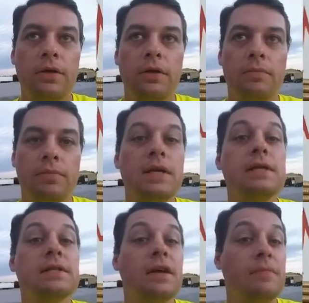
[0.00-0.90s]

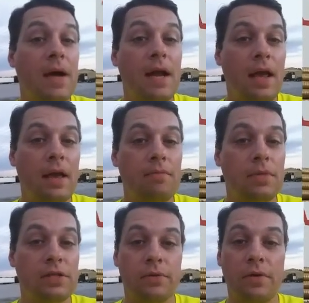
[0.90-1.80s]
please give my name
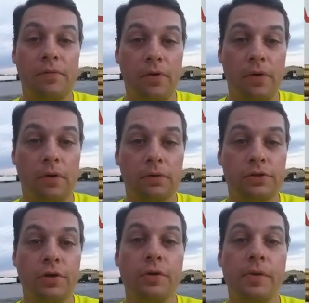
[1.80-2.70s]
as a referral to
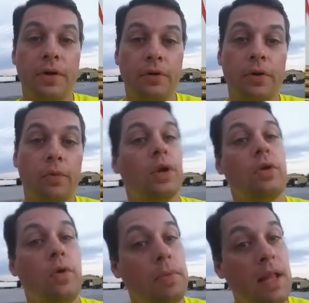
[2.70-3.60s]
your recruiter when
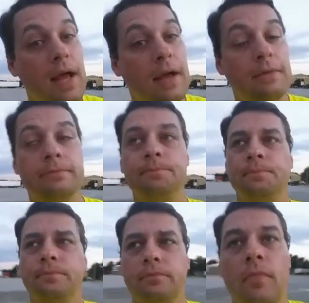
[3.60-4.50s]
you apply.
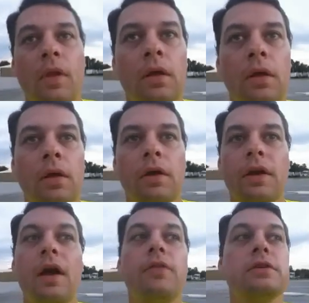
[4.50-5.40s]

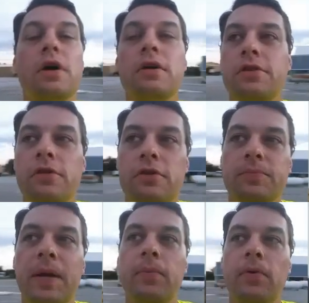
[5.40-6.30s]
Now there's also those
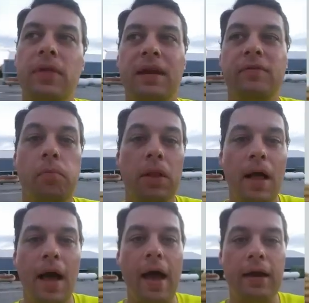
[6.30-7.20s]
people that have
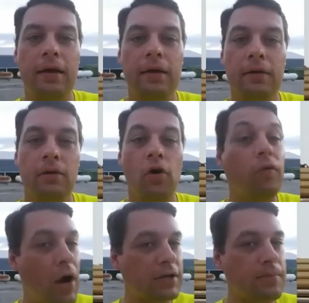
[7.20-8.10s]
applied who have
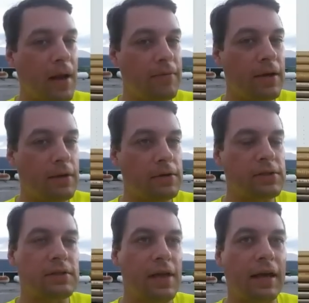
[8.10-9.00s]
watched my videos
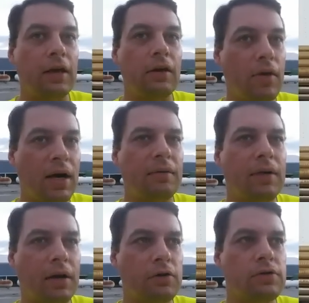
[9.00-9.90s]
and like, you know what, I'm gonna
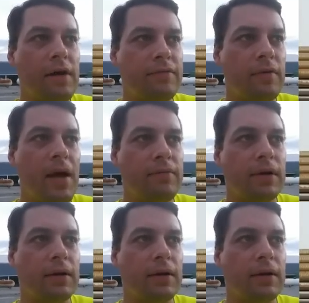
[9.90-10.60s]
go drive for Maverick.